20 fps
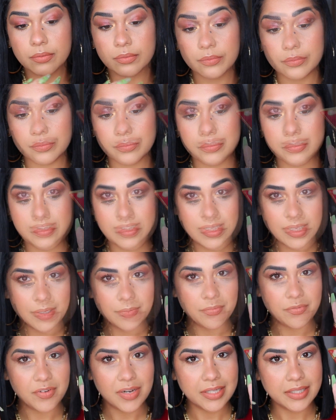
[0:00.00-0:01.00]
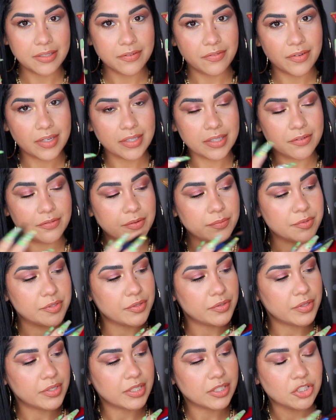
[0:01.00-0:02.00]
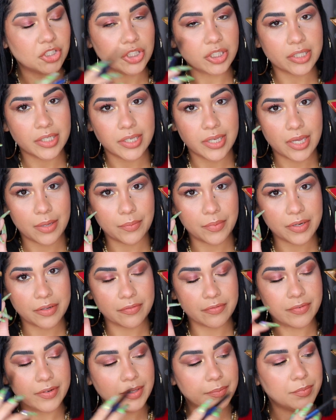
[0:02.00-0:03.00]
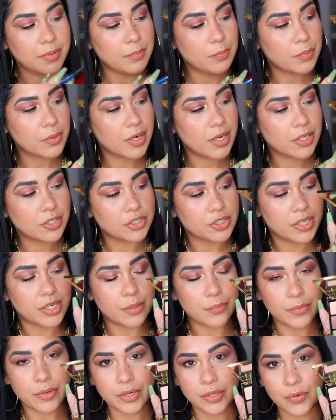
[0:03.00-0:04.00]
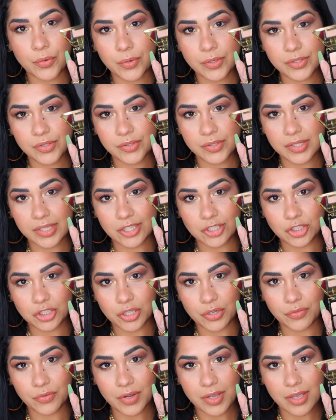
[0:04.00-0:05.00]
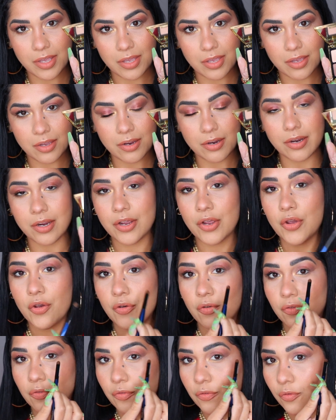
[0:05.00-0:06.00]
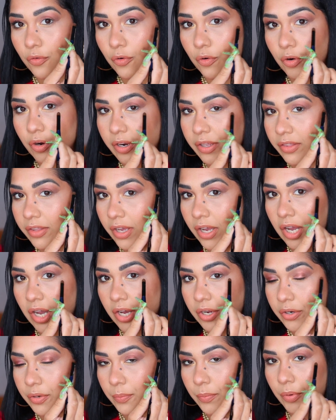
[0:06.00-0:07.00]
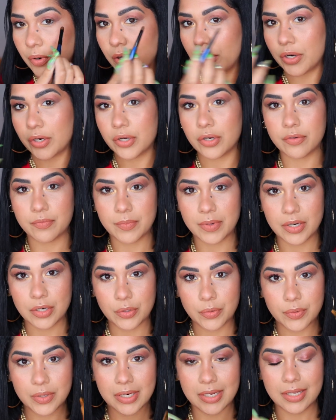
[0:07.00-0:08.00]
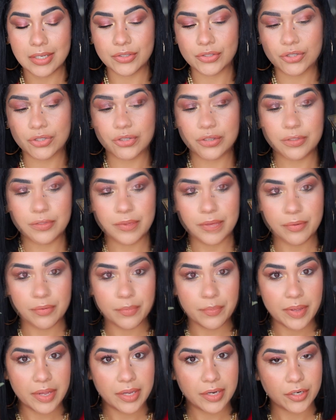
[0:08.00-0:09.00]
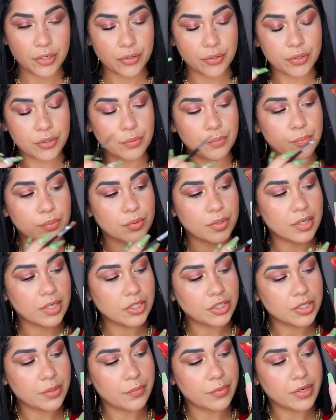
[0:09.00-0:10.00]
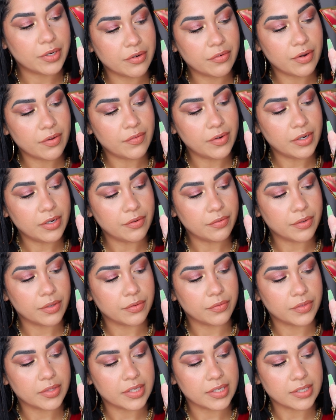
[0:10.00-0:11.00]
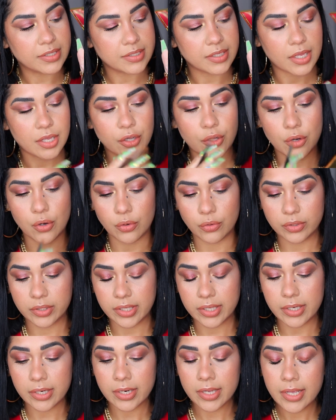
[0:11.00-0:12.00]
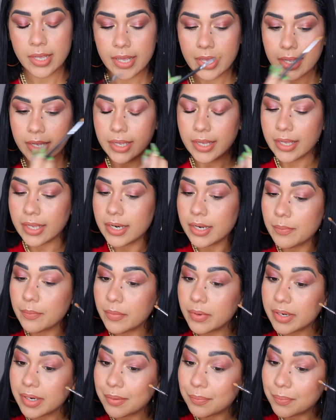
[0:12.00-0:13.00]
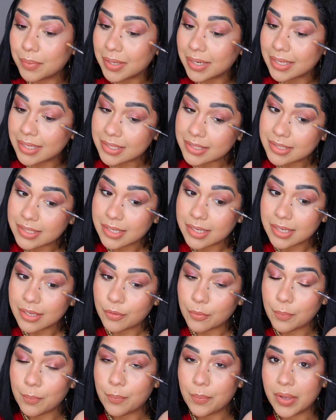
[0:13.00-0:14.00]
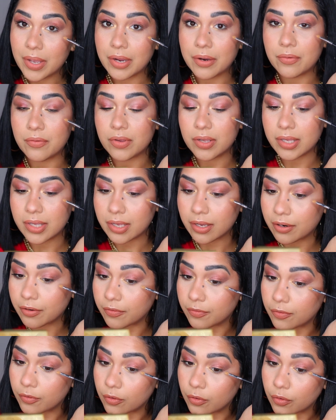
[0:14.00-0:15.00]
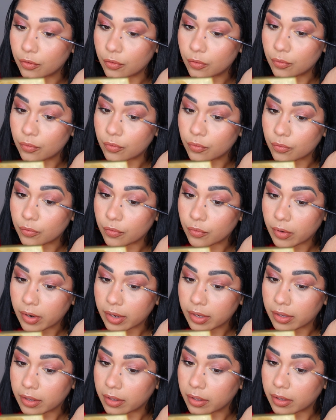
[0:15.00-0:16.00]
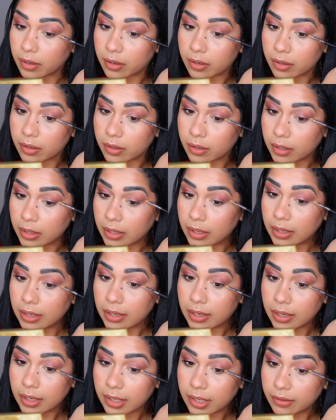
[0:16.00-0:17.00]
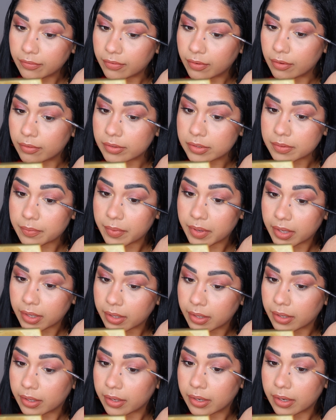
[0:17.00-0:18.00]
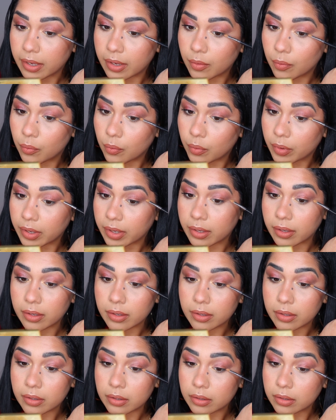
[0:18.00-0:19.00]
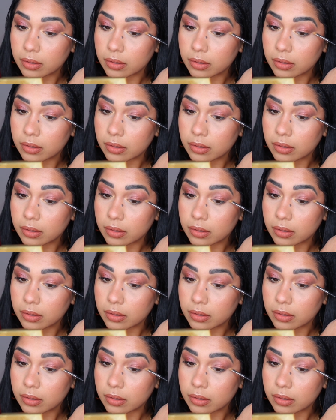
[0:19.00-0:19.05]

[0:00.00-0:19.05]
With the same flat definer from Sonia G, I'm gonna flip the brush and I'm gonna go into this shade right here for the outer part of my lower lash. I'm gonna go back with my inner corner brush. I'm grab a little bit of this golden and I'm gonna place it very careful right here. Like if I was making a wing.